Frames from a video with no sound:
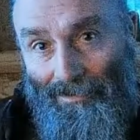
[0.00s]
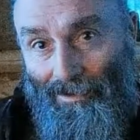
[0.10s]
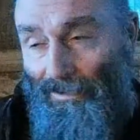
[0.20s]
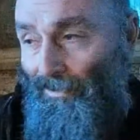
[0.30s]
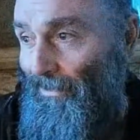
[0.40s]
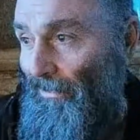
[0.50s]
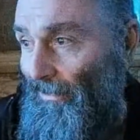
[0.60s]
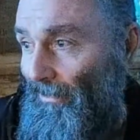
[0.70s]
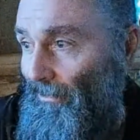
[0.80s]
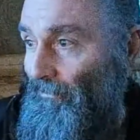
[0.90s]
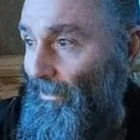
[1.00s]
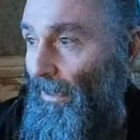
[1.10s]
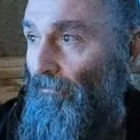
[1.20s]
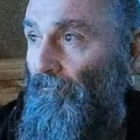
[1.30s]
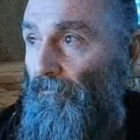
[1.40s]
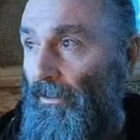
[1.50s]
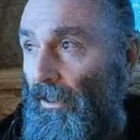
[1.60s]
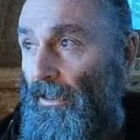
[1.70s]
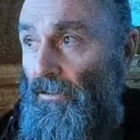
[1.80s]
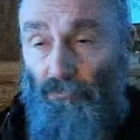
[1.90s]
And, yeah,
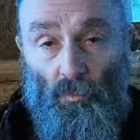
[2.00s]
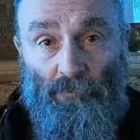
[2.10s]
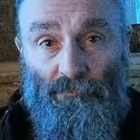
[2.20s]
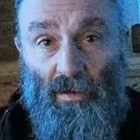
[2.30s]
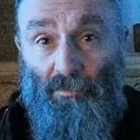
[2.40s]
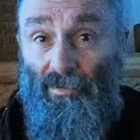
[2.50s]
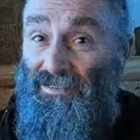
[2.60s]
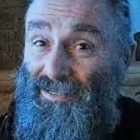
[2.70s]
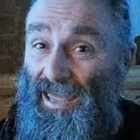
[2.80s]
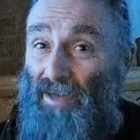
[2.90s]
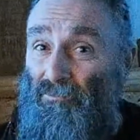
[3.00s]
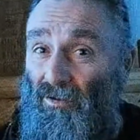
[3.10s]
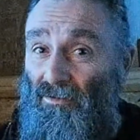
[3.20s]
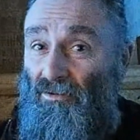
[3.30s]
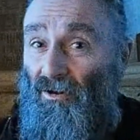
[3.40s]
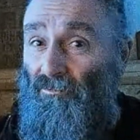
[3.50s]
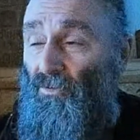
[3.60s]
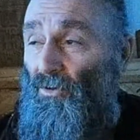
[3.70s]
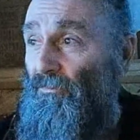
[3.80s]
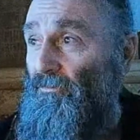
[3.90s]
Okay, guys, if you want to find me, it's
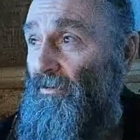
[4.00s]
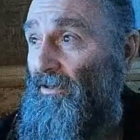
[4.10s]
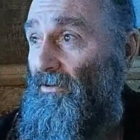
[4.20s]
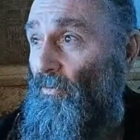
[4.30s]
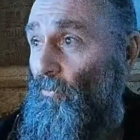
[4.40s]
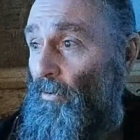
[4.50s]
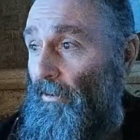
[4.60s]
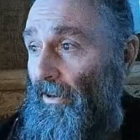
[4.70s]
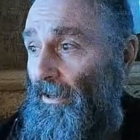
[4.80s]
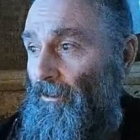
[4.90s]
gab.com, Off-Grid Warrior.